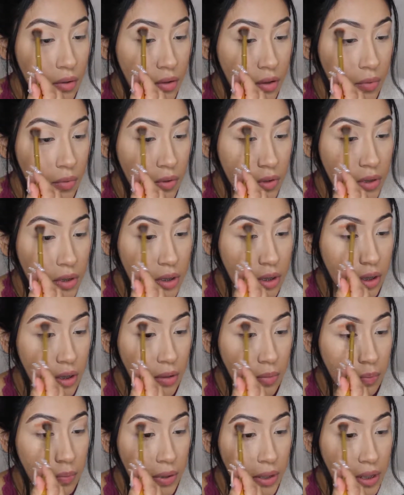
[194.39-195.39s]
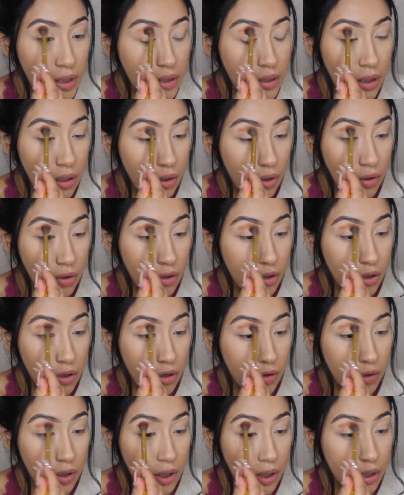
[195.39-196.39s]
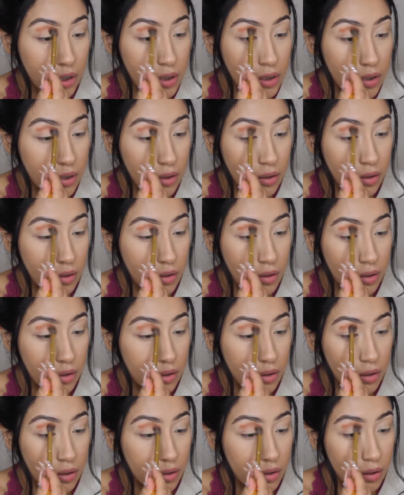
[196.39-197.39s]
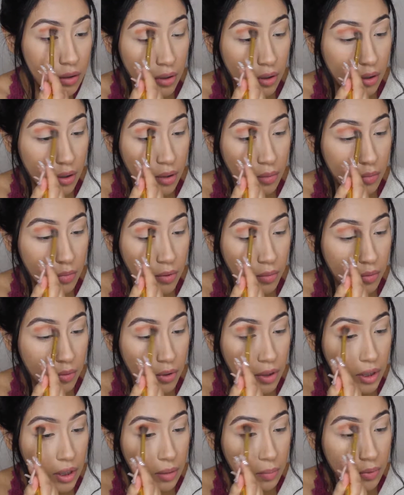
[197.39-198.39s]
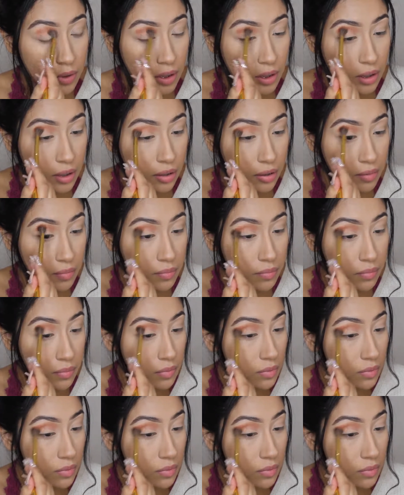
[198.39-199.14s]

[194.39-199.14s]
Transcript: So we're just going to place that on our crease. We're going to keep it here.